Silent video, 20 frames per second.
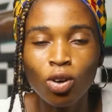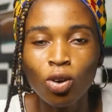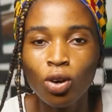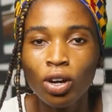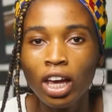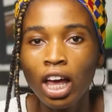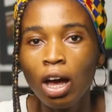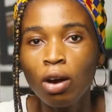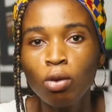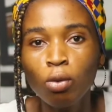Oh
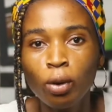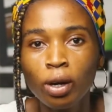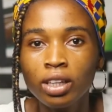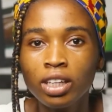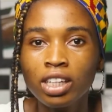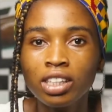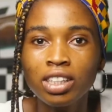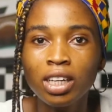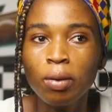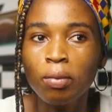yeah, we're in
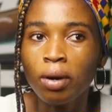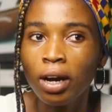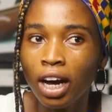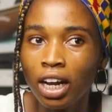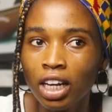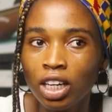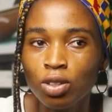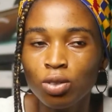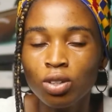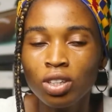the same
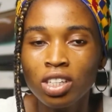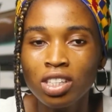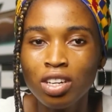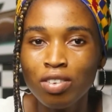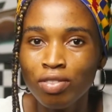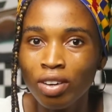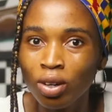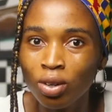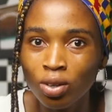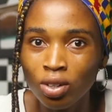college. We're in the
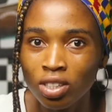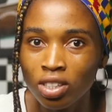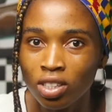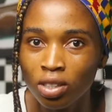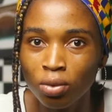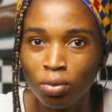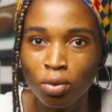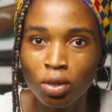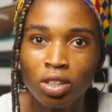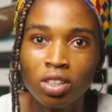same
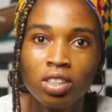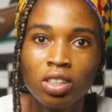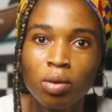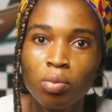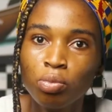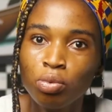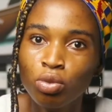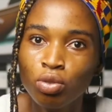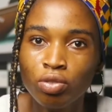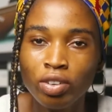faculty. What's the
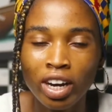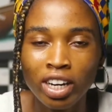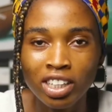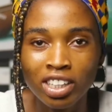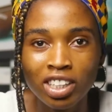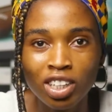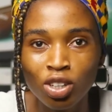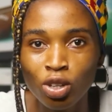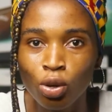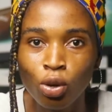proof? I
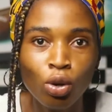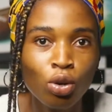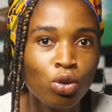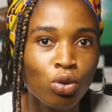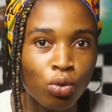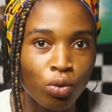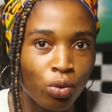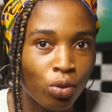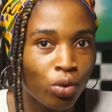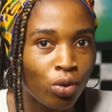didn't know
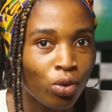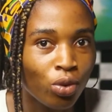you.